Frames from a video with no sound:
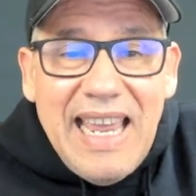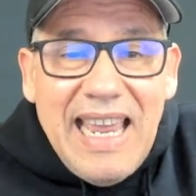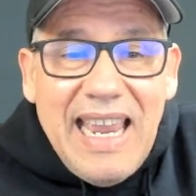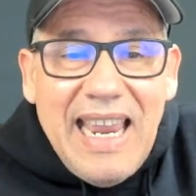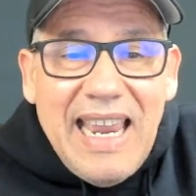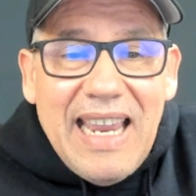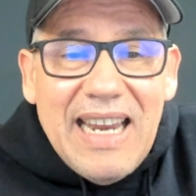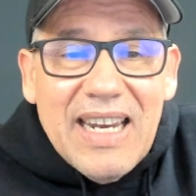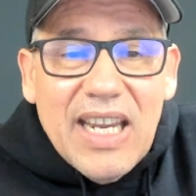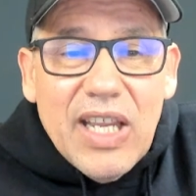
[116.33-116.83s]

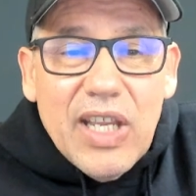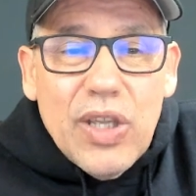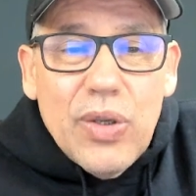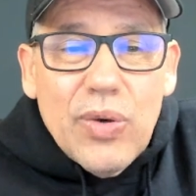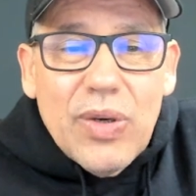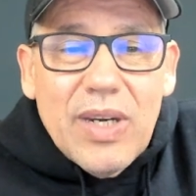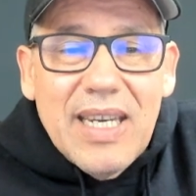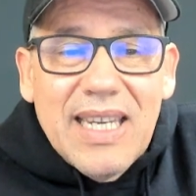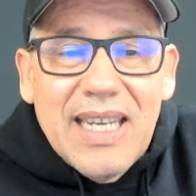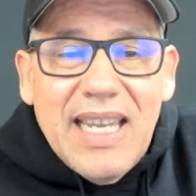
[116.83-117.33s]
And you
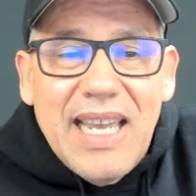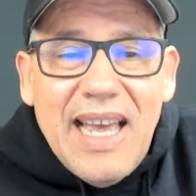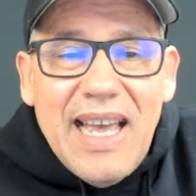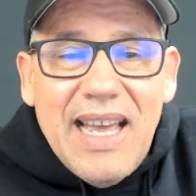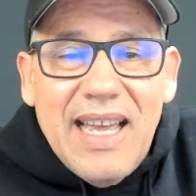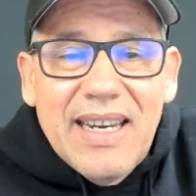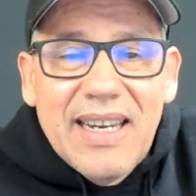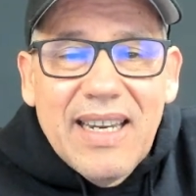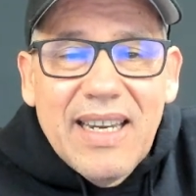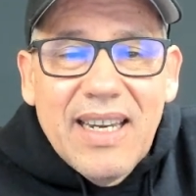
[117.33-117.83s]
can
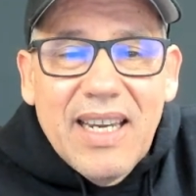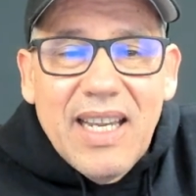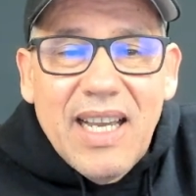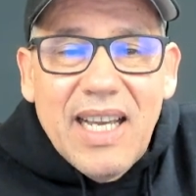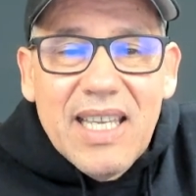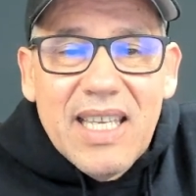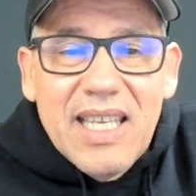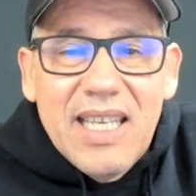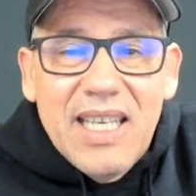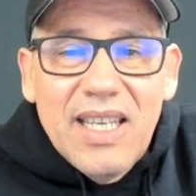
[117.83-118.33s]
get a
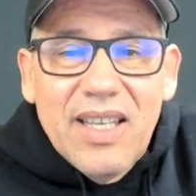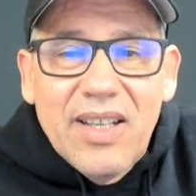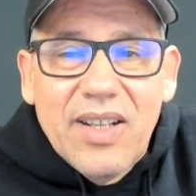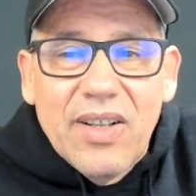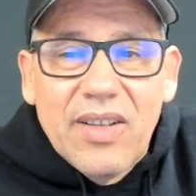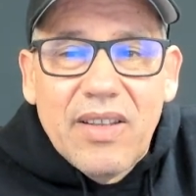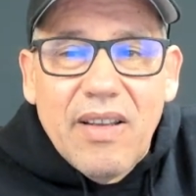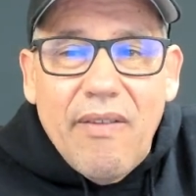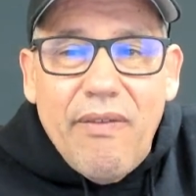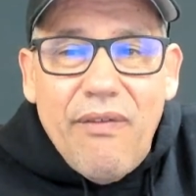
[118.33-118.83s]

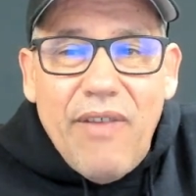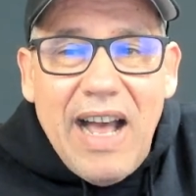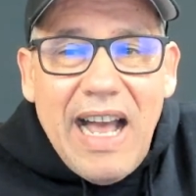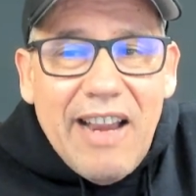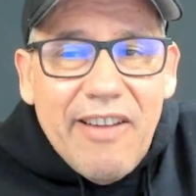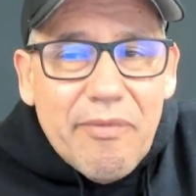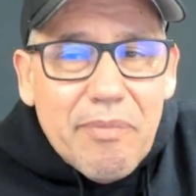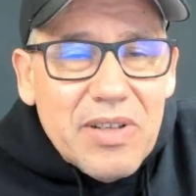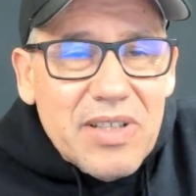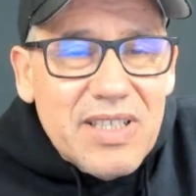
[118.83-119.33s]
yield of
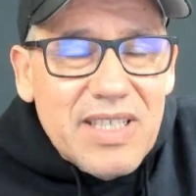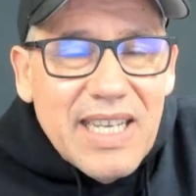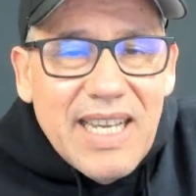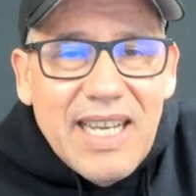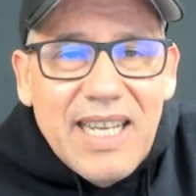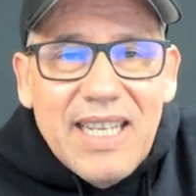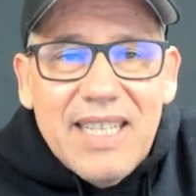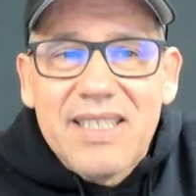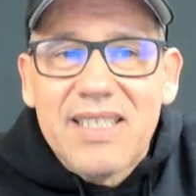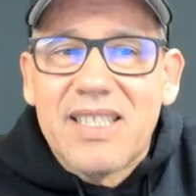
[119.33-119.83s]
5%,
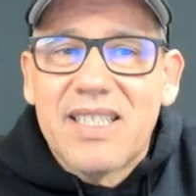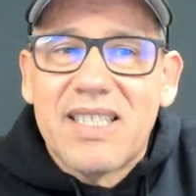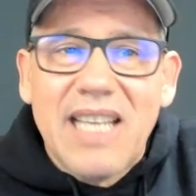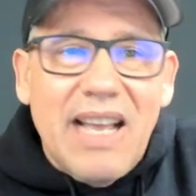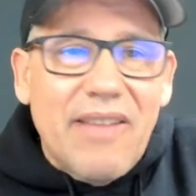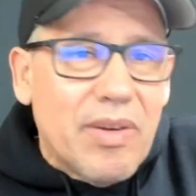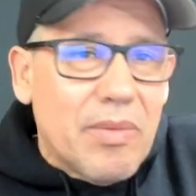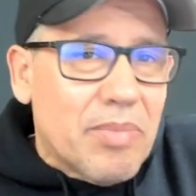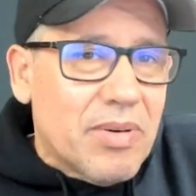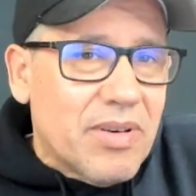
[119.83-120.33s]

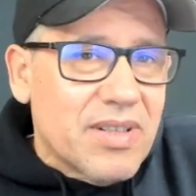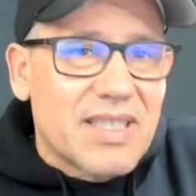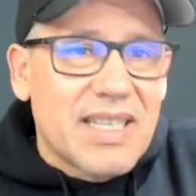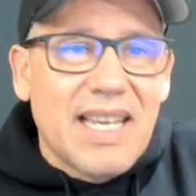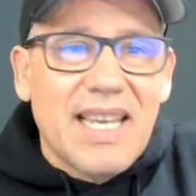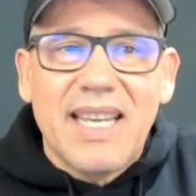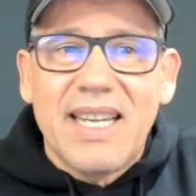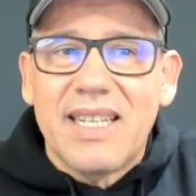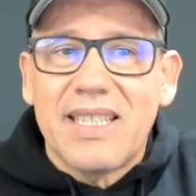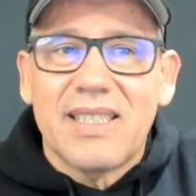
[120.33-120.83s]
7%,